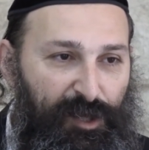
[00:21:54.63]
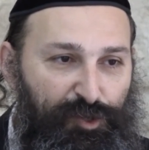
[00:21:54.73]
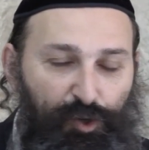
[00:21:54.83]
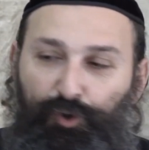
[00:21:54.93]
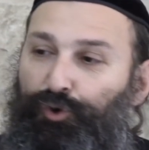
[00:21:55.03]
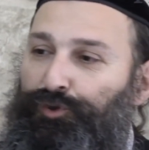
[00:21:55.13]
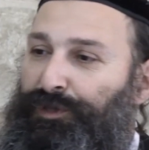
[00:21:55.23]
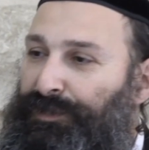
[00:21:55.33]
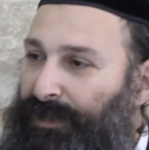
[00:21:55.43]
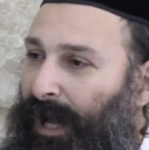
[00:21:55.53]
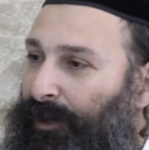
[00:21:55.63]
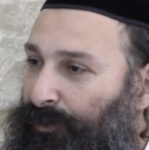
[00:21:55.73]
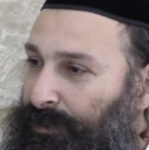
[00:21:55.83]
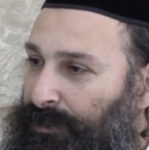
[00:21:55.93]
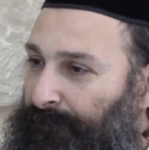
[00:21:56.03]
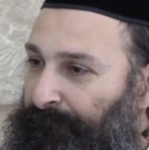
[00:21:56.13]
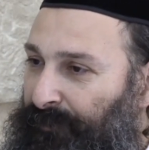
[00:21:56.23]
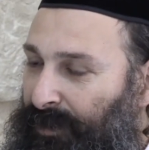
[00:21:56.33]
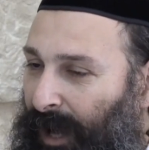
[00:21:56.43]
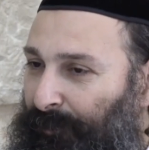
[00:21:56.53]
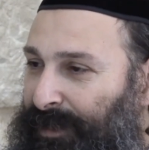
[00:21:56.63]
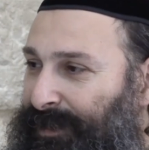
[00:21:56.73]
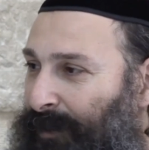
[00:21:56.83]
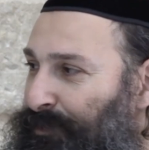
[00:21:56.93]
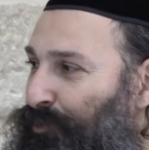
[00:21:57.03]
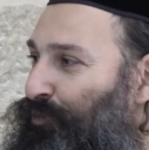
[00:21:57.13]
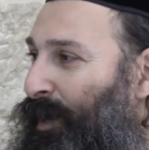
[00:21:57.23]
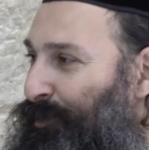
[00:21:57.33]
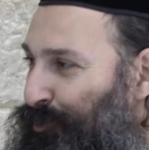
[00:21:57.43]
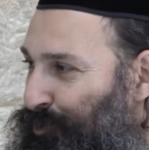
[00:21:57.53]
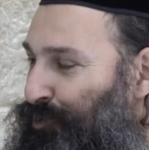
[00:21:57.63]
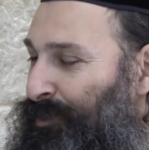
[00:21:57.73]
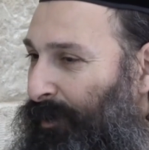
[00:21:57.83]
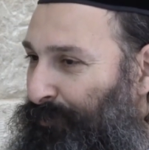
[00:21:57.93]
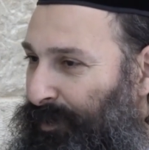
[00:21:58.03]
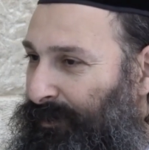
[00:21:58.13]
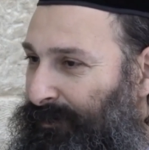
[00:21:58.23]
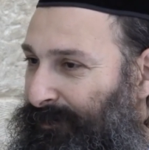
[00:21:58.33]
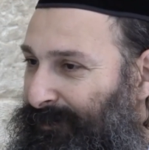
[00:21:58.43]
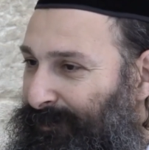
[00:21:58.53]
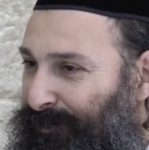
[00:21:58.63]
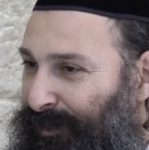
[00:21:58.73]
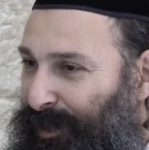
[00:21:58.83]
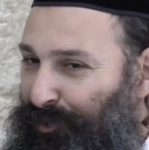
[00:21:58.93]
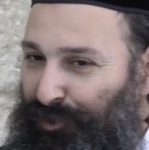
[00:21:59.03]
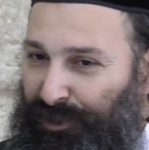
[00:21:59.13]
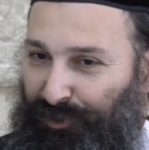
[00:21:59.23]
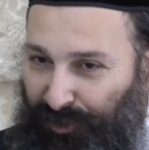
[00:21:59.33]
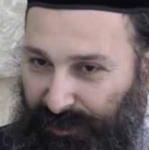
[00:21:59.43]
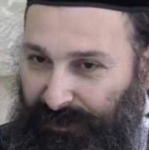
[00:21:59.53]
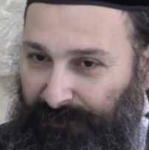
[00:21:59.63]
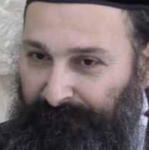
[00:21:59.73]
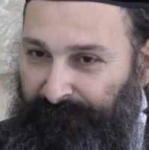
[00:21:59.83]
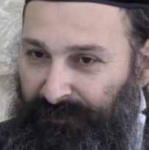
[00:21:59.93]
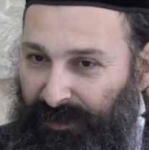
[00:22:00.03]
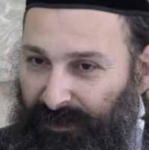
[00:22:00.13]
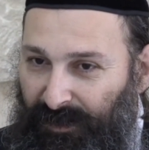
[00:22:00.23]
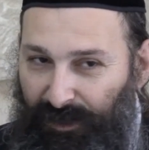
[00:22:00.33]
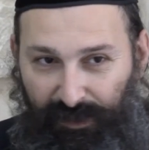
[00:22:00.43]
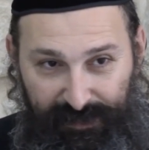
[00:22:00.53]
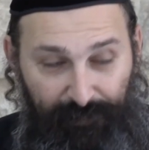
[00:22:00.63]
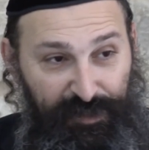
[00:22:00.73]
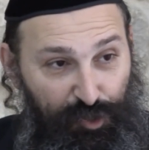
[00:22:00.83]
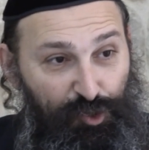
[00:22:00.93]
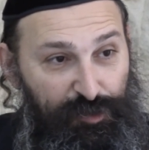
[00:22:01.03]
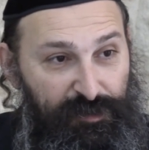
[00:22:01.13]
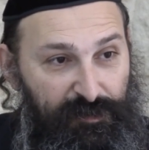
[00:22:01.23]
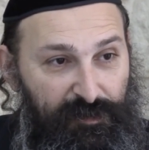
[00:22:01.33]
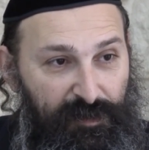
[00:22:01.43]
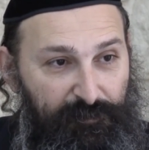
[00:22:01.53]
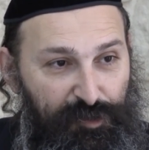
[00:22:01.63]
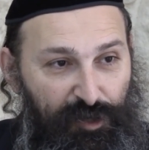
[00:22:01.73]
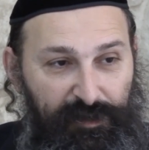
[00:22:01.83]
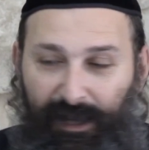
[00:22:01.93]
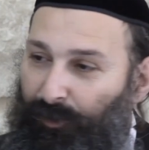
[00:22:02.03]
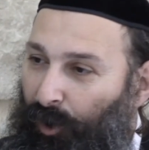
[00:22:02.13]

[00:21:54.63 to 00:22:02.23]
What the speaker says: your good desires. How many times you wanted to do something and you didn't do it? Something good. I'm not talking now